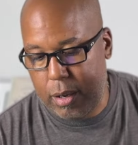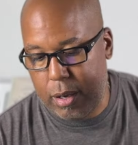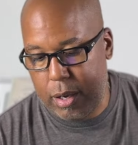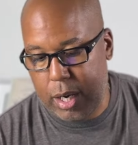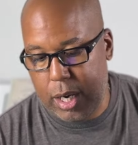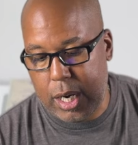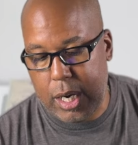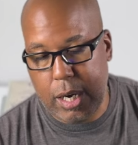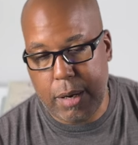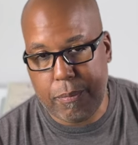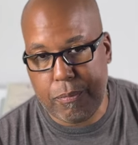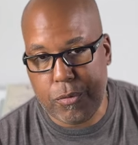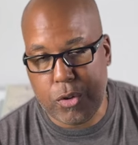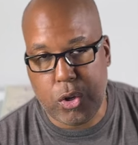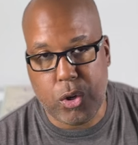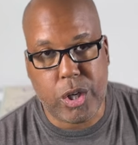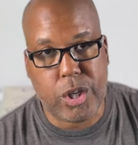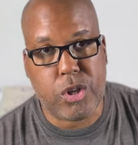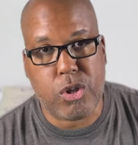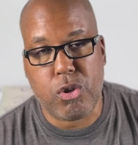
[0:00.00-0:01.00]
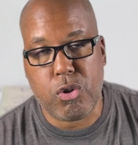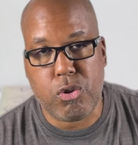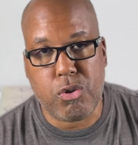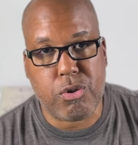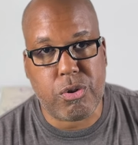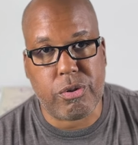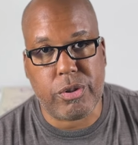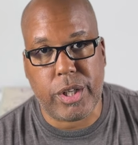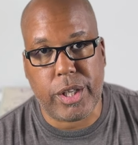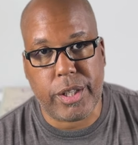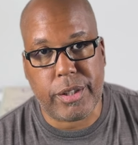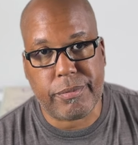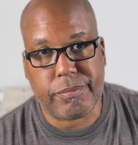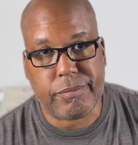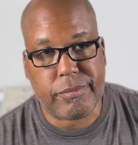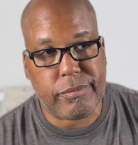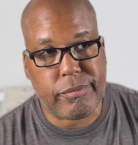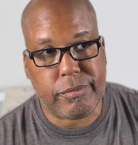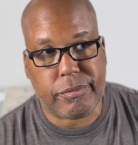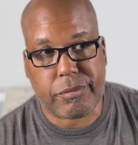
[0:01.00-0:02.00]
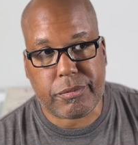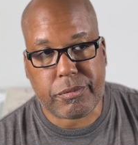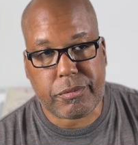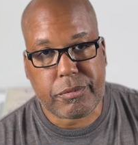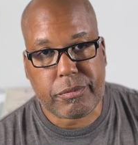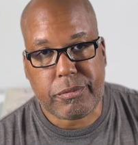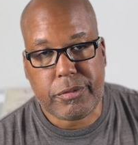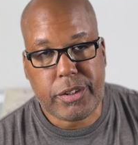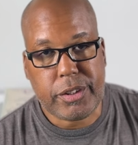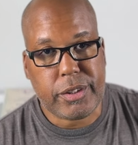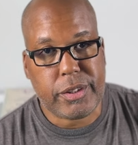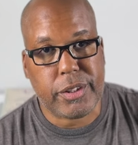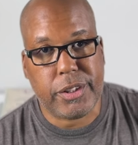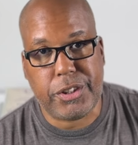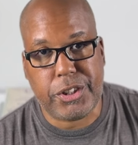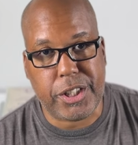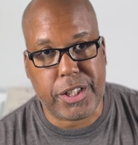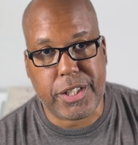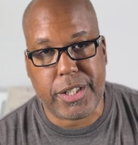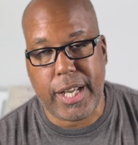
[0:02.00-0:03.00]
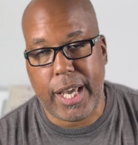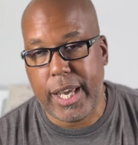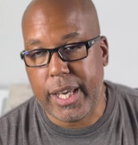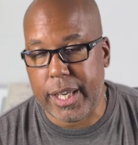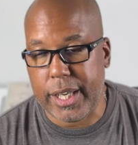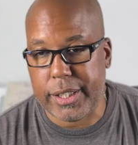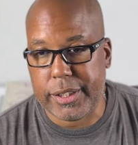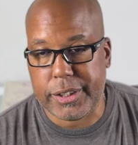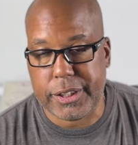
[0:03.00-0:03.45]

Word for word: you could usually just take it.